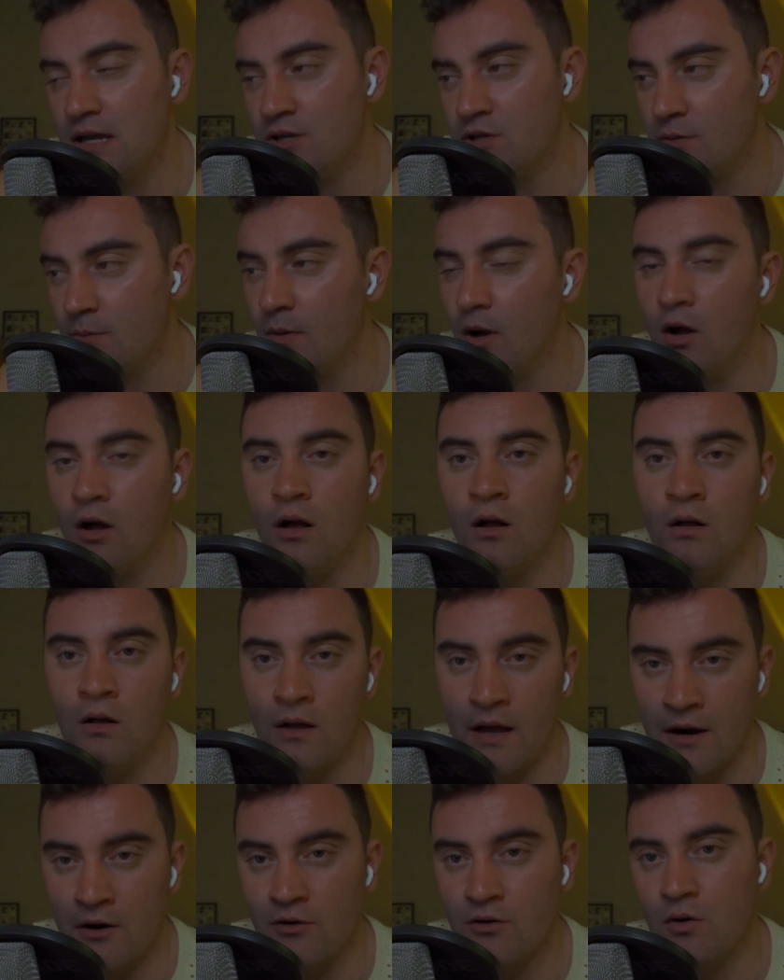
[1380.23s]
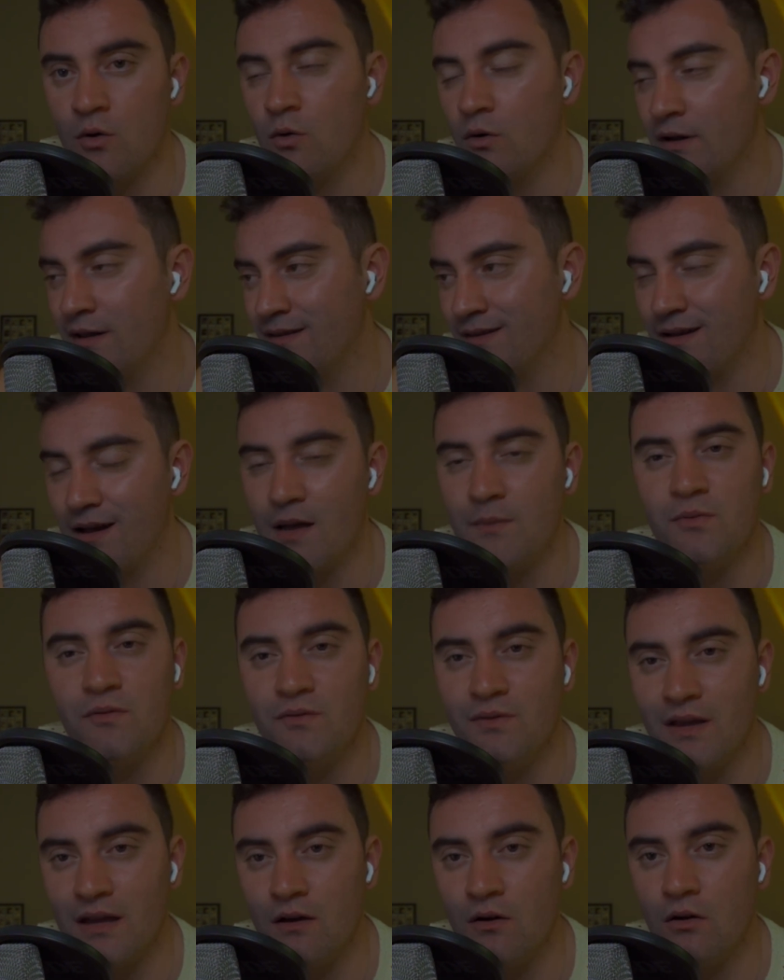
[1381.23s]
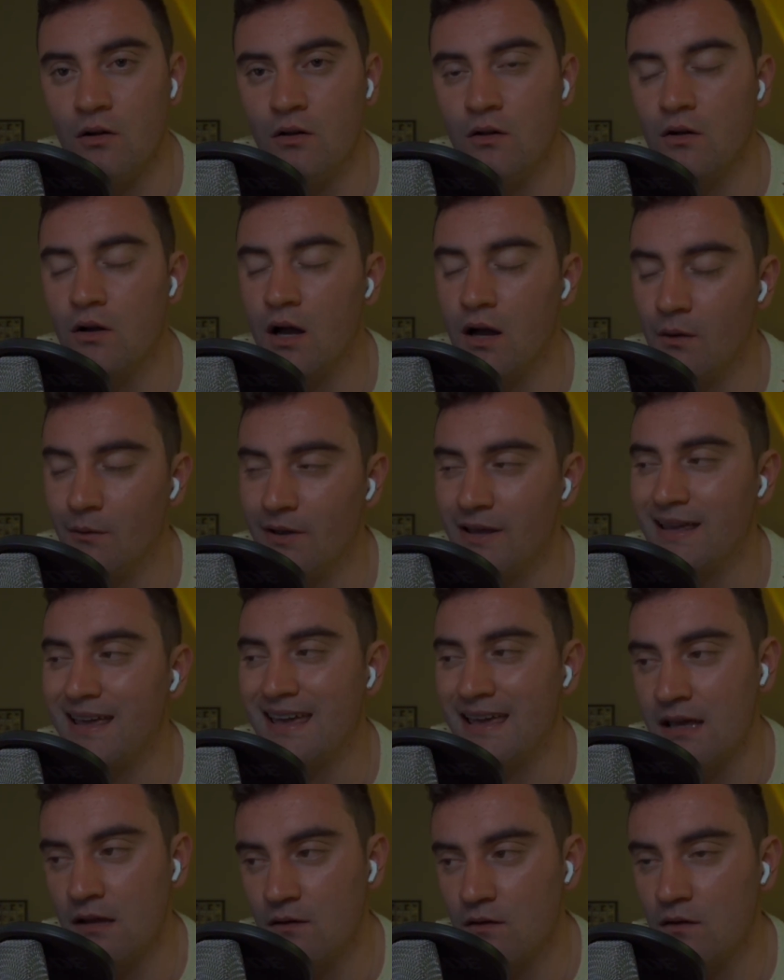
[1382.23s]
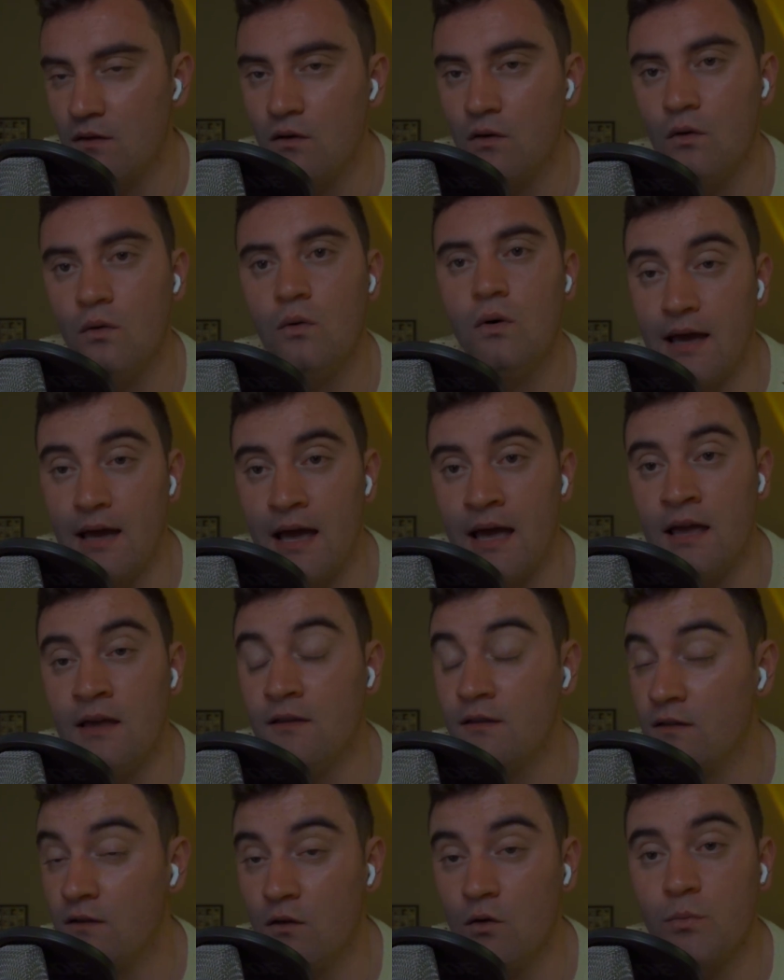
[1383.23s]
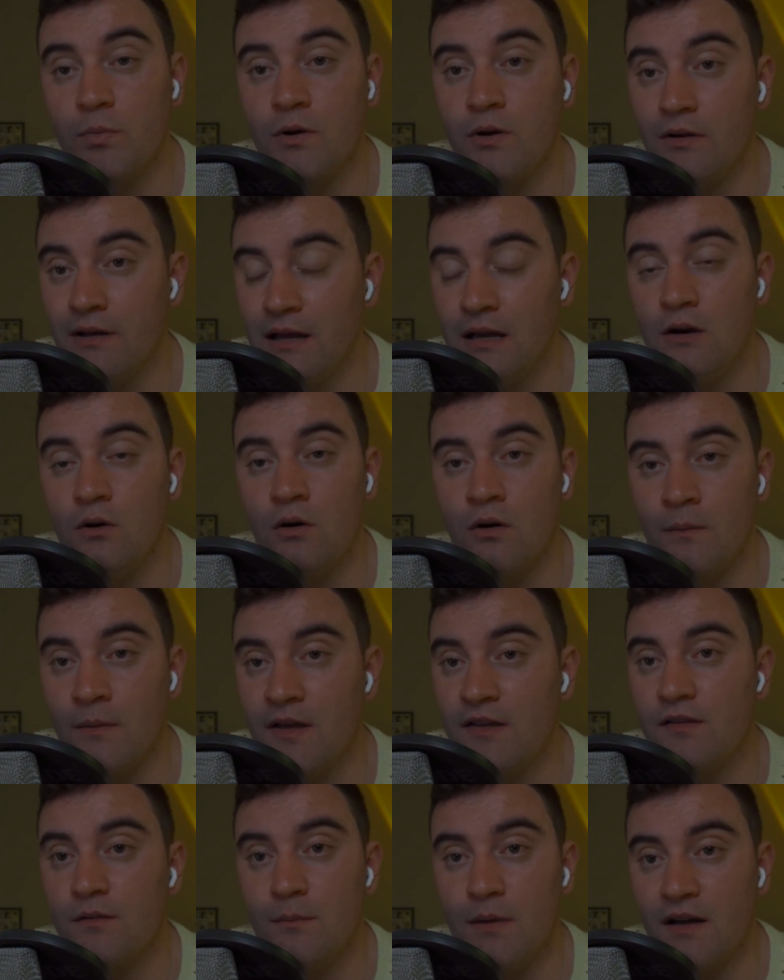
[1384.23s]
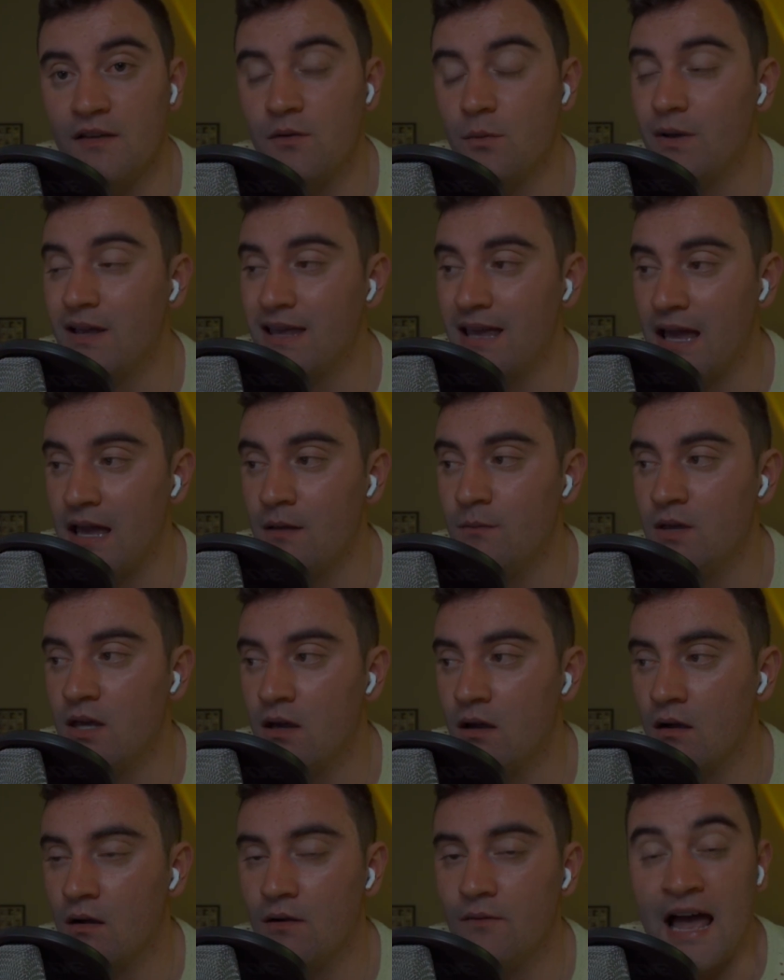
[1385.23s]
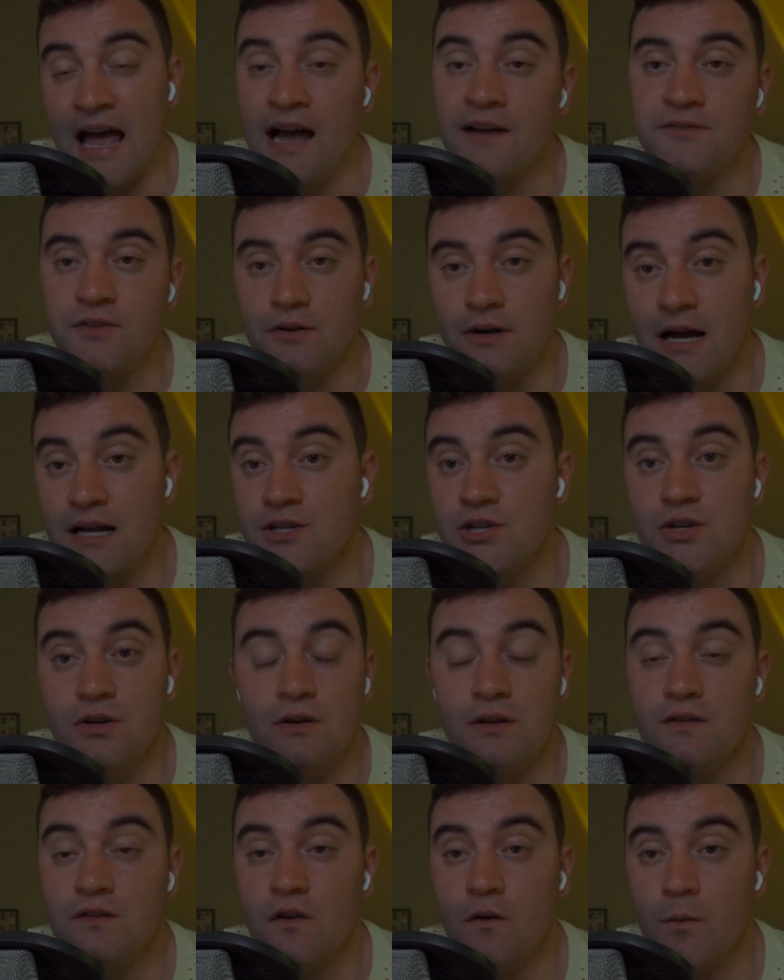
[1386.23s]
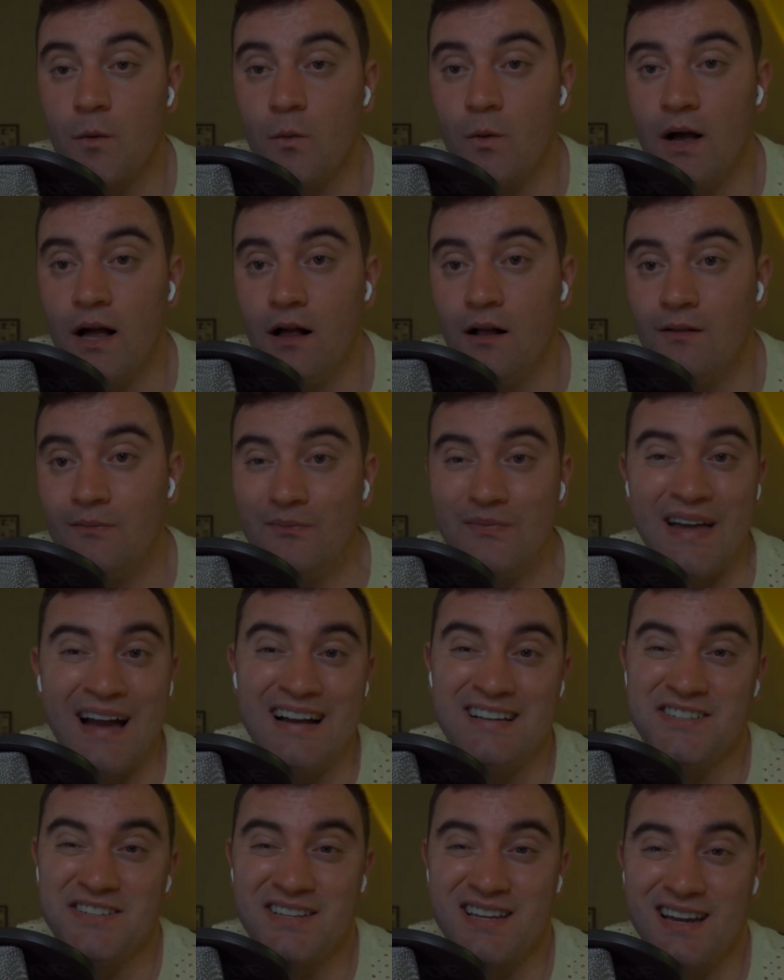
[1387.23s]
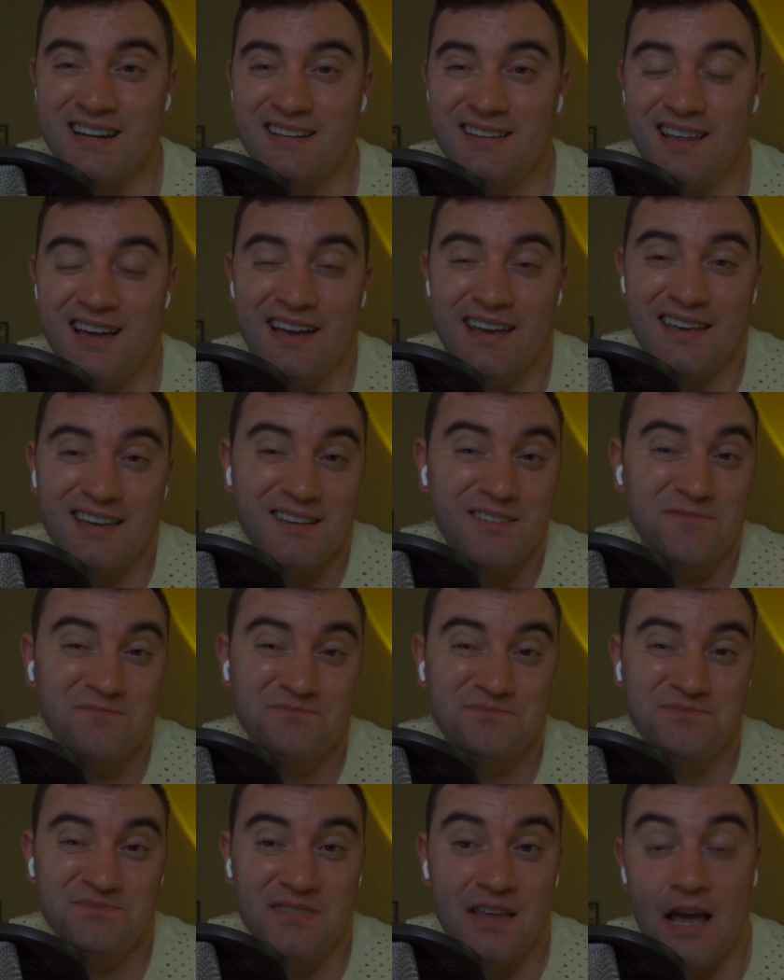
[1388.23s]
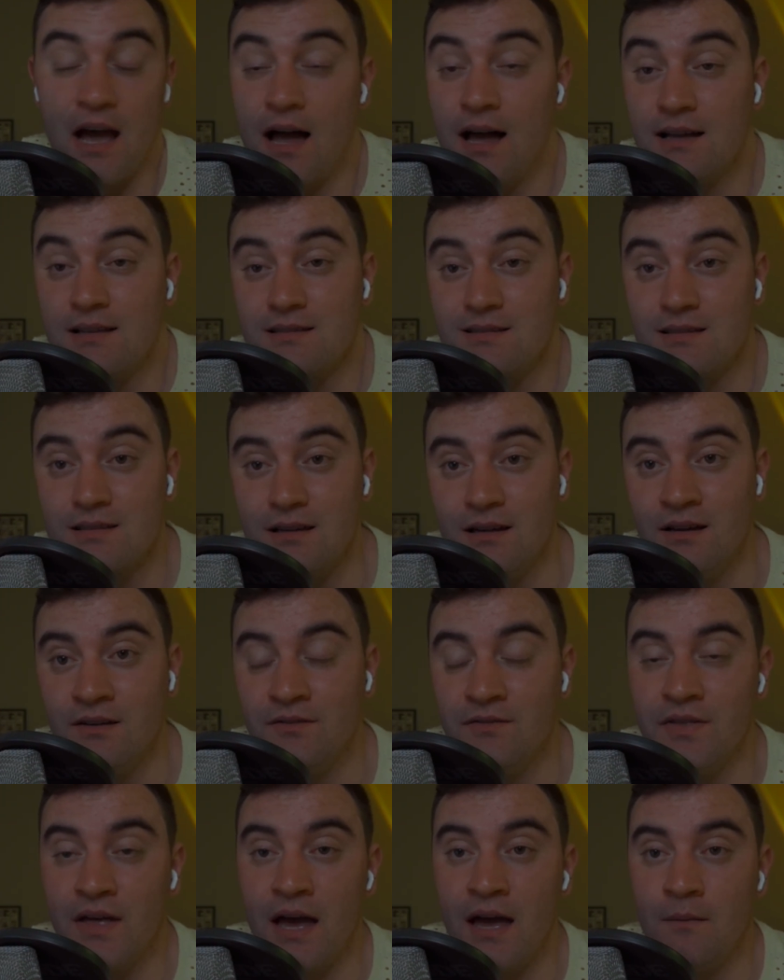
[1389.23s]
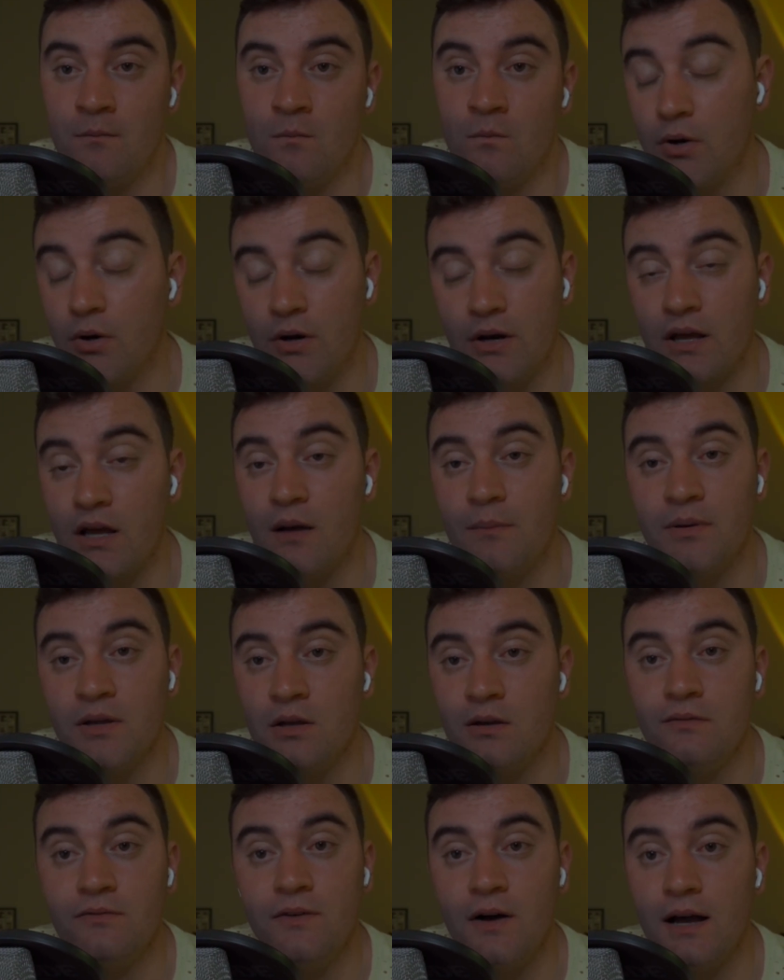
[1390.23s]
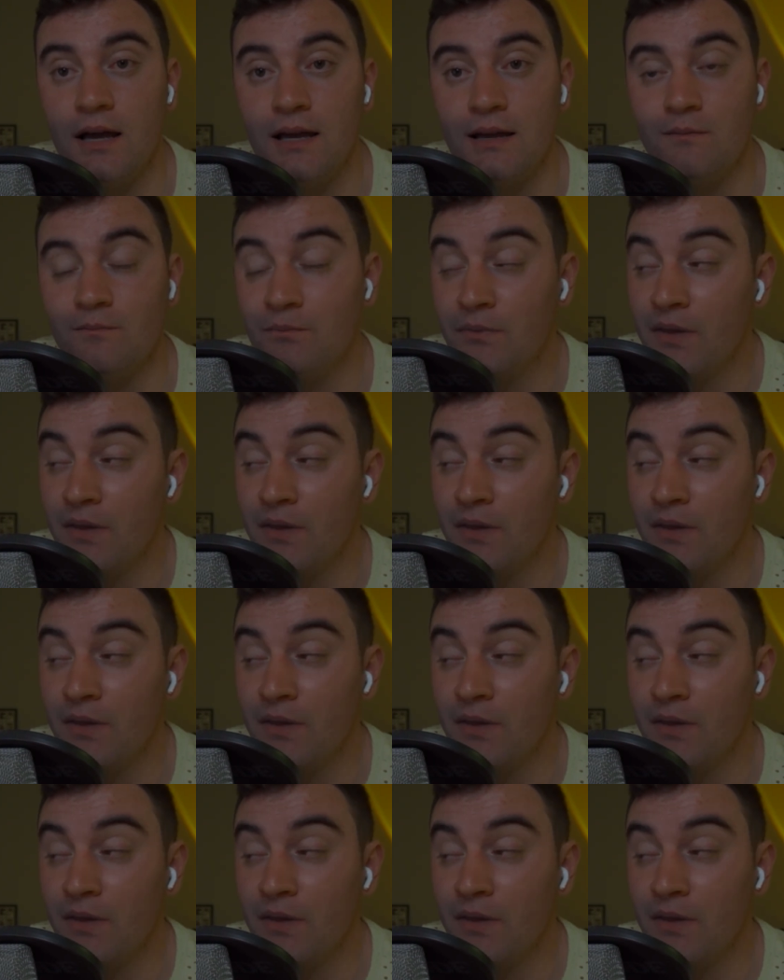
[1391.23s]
Jamal, Aaron Gordon type of deal coming into a super enormous must-win game here. After not shooting super well, I just kind of like the odds of them putting up a good fight.